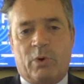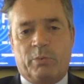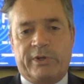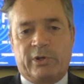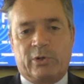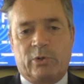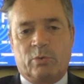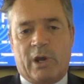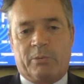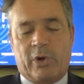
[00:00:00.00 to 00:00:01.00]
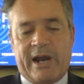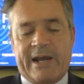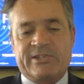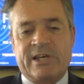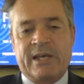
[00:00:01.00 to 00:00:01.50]
what we do, where we're
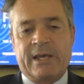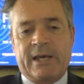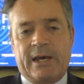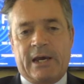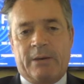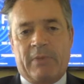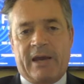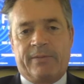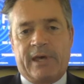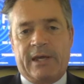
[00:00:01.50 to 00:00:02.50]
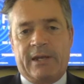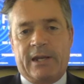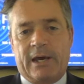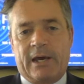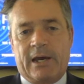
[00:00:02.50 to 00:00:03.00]
at, and then
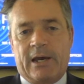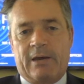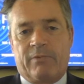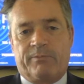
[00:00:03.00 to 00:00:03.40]
I'm